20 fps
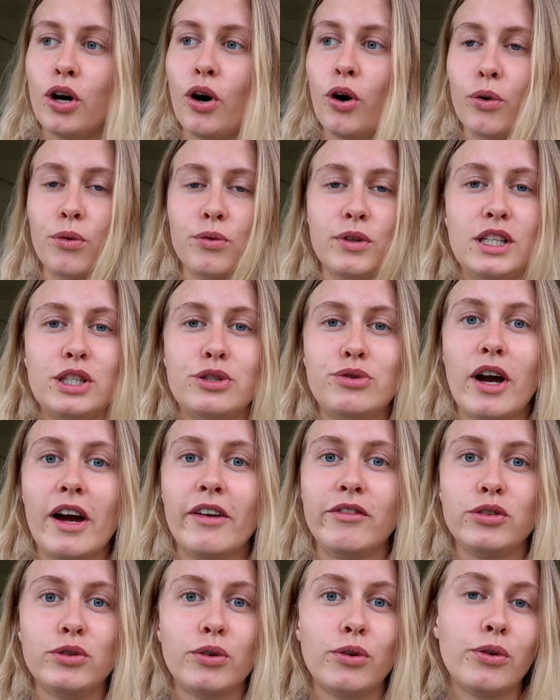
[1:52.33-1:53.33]
only
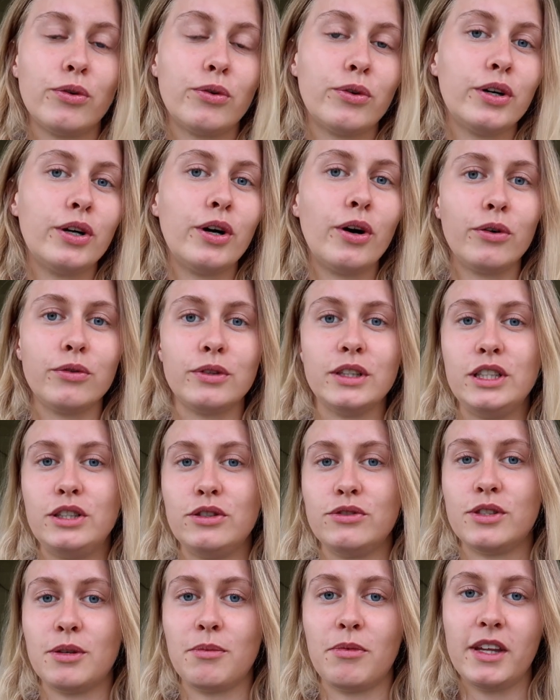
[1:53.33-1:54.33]
travel or only
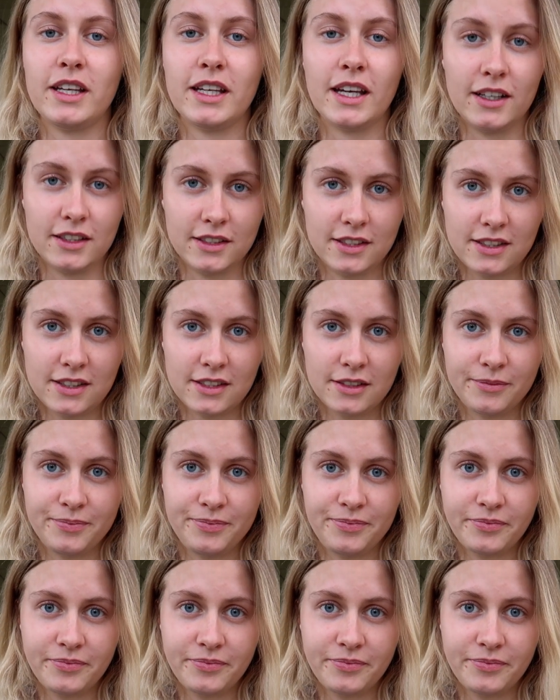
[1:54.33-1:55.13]
do something else.